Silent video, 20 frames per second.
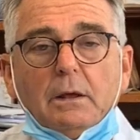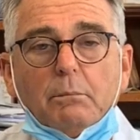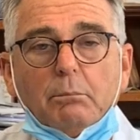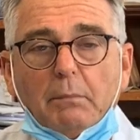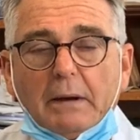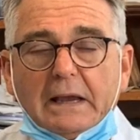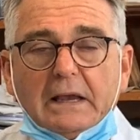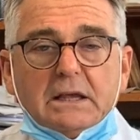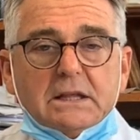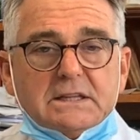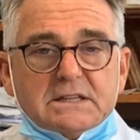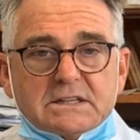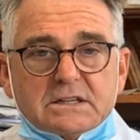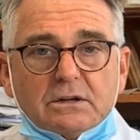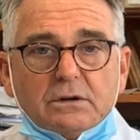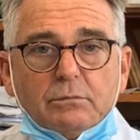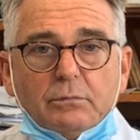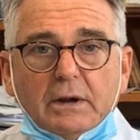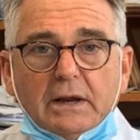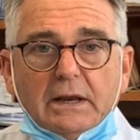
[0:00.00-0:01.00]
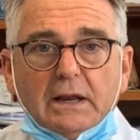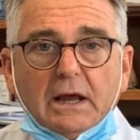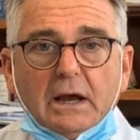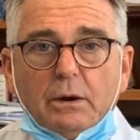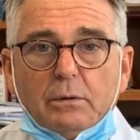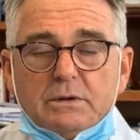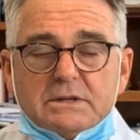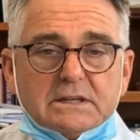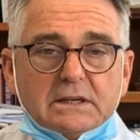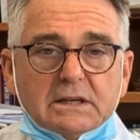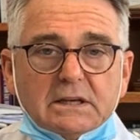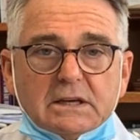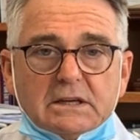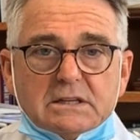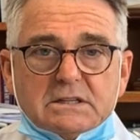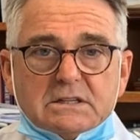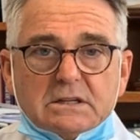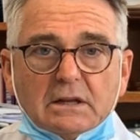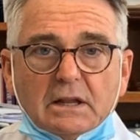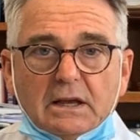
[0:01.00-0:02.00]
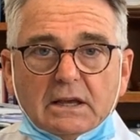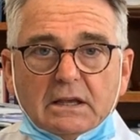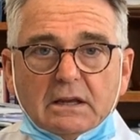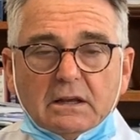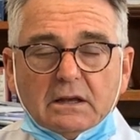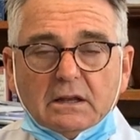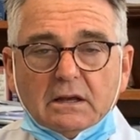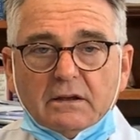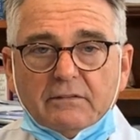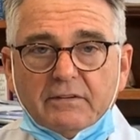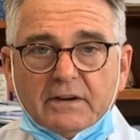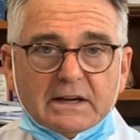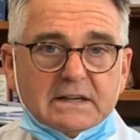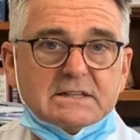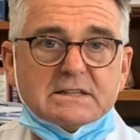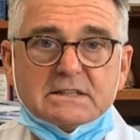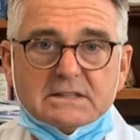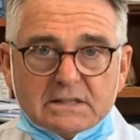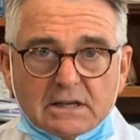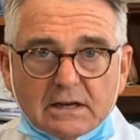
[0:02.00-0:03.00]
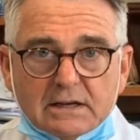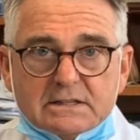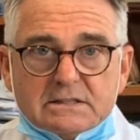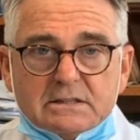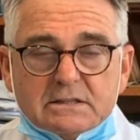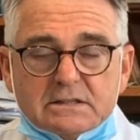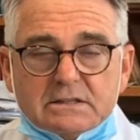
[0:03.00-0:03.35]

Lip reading: My concern right now is that kids are not getting enough exercise.